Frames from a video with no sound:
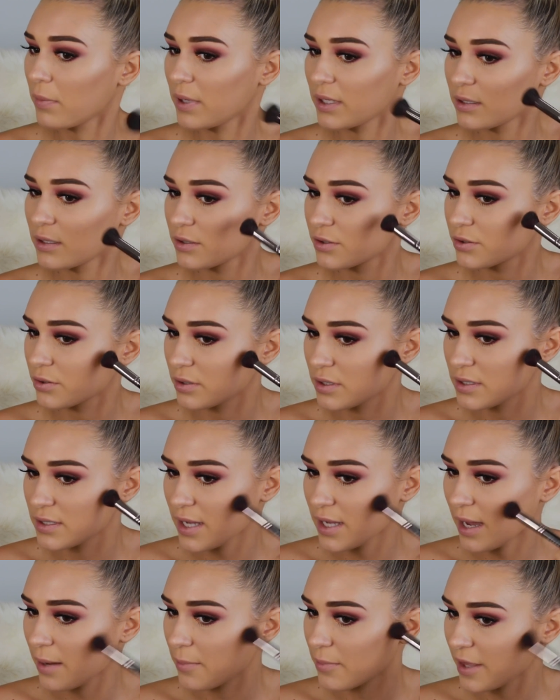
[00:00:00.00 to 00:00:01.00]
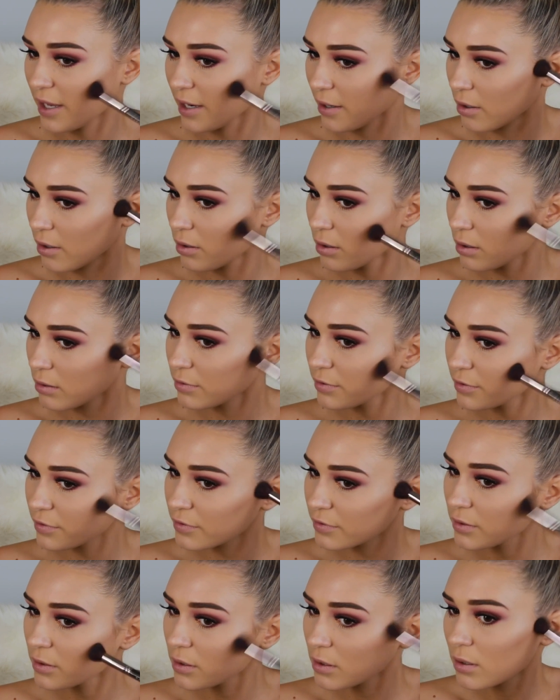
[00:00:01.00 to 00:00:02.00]
making sure to tap that
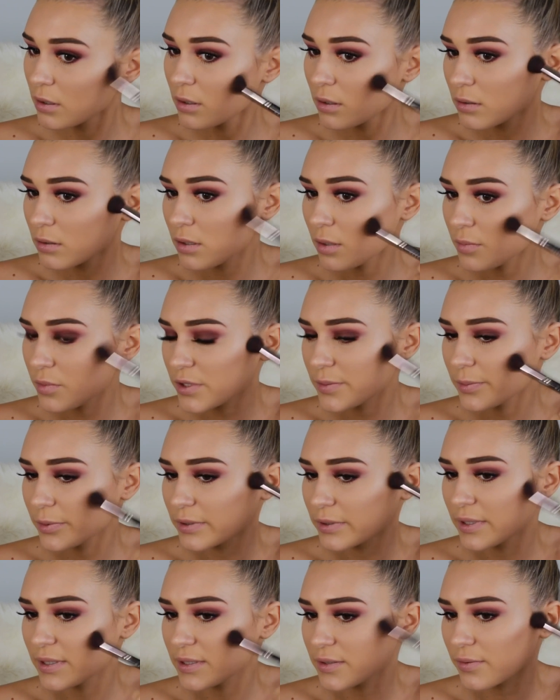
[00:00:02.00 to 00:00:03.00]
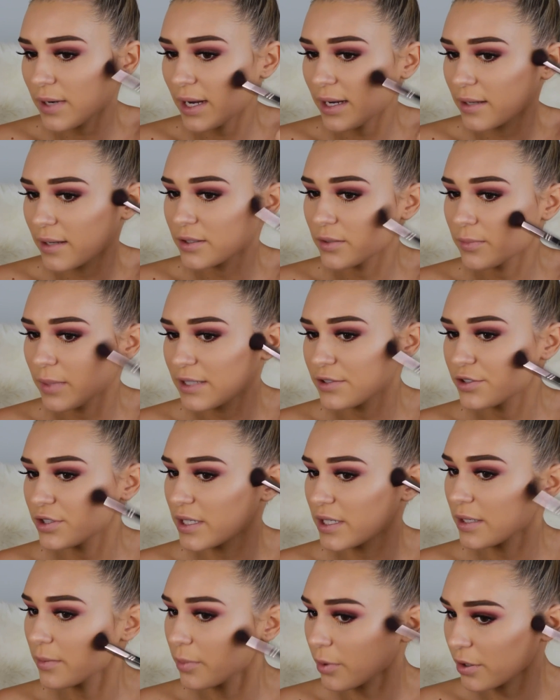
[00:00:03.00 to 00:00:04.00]
off. I'm just putting this right under my
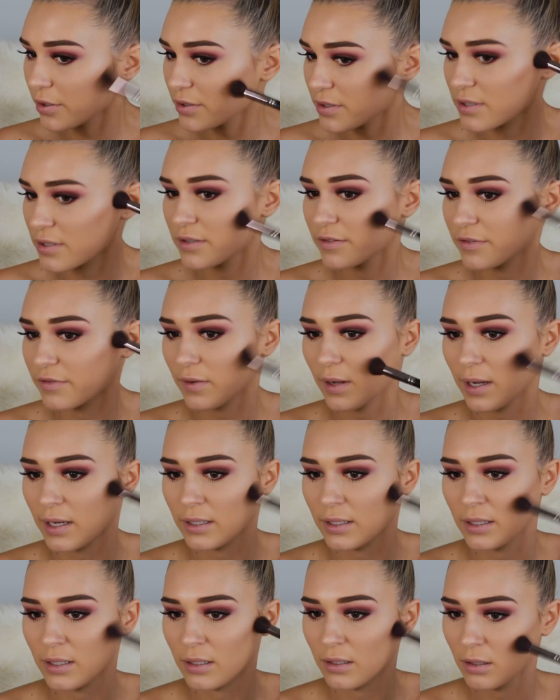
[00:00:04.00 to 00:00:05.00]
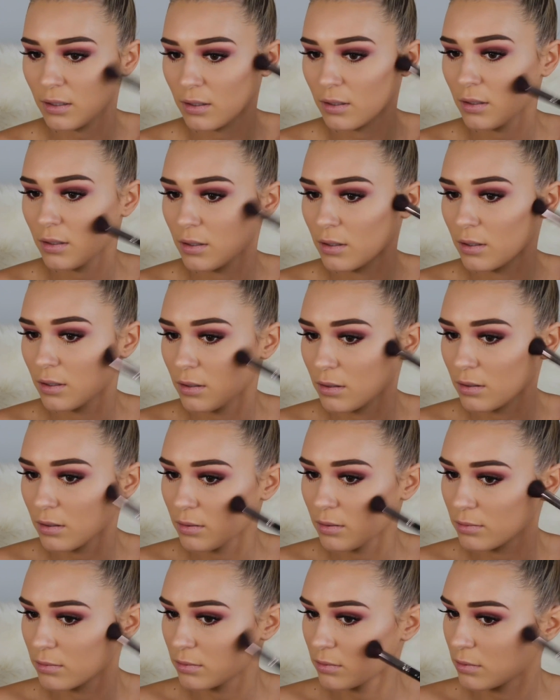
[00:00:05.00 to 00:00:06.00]
cheekbone to define it.
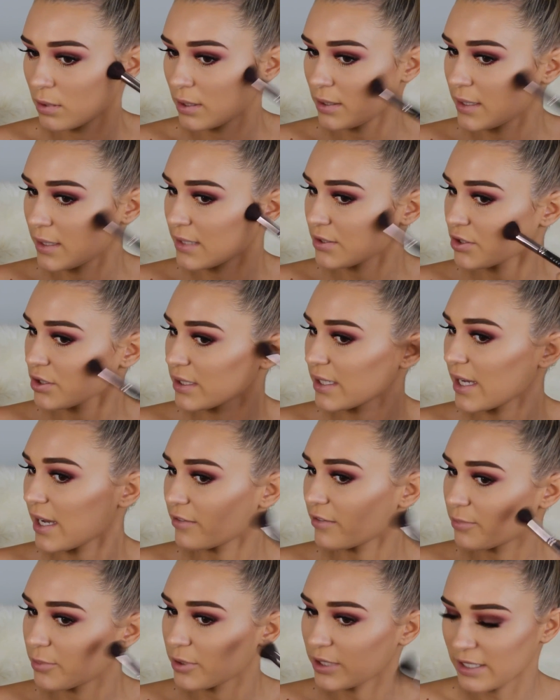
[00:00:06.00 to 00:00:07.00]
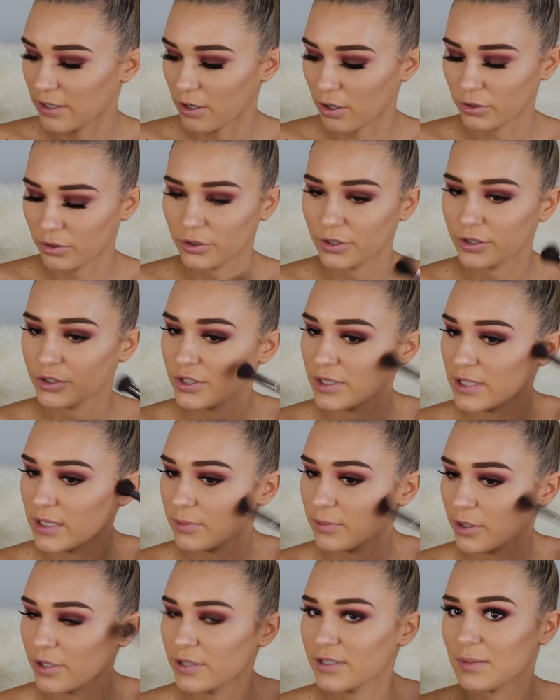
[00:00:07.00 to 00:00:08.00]
I naturally have pretty hollow
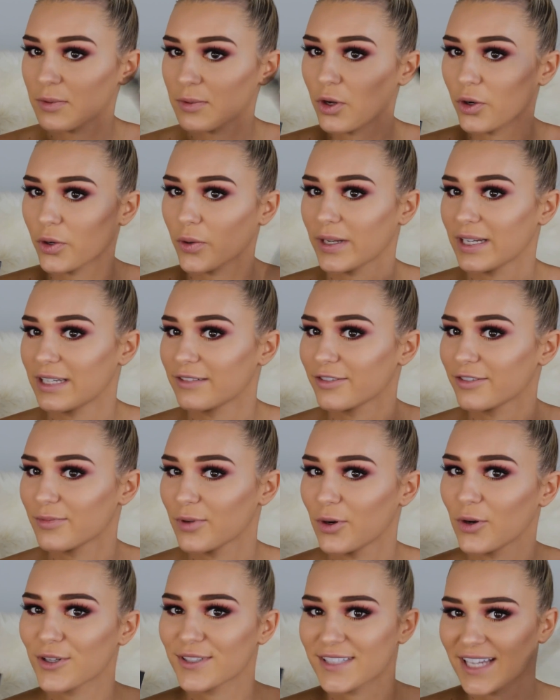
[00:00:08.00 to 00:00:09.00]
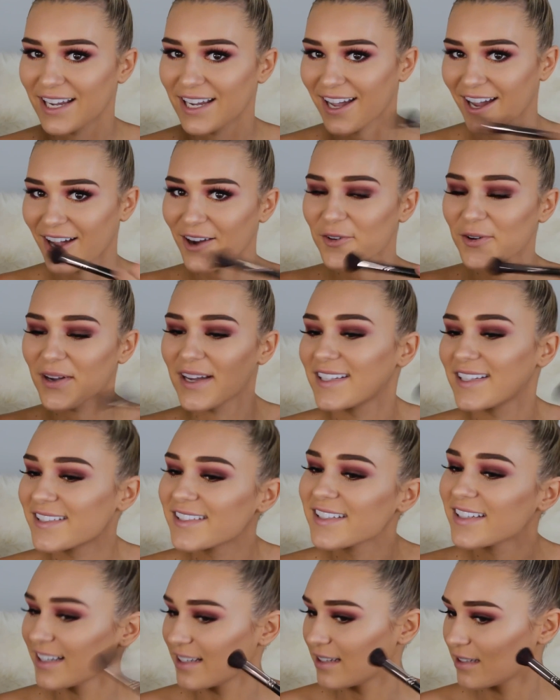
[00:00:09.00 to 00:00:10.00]
cheekbones. I'm not going in for more because I
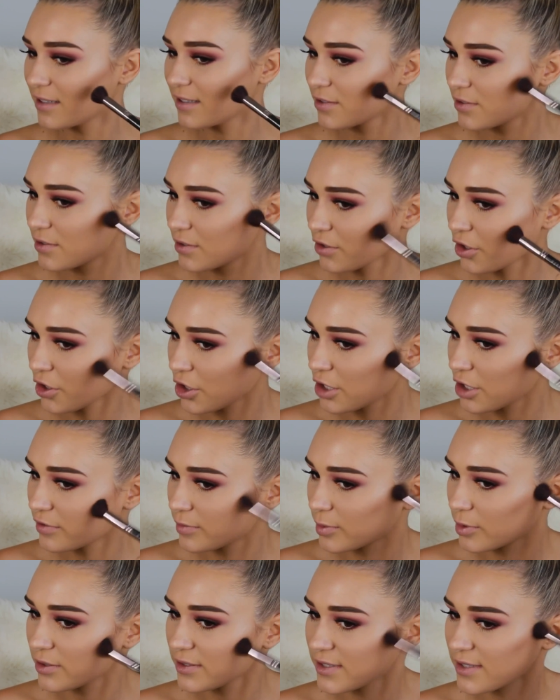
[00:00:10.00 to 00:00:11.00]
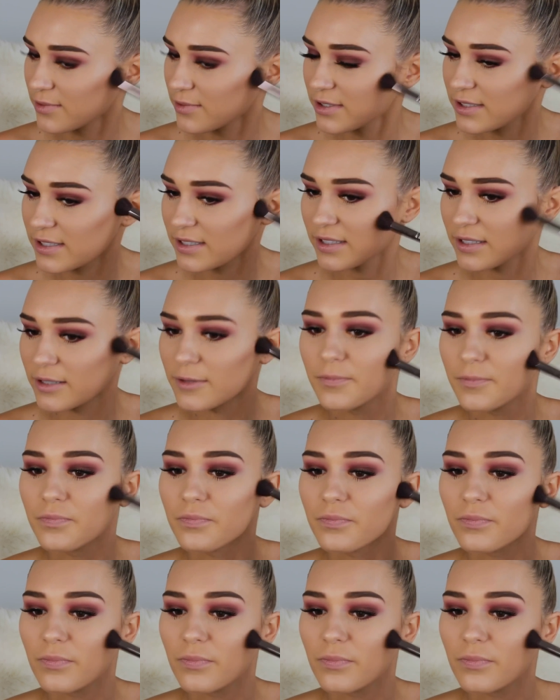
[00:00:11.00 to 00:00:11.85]
always go overboard, so I'm just going to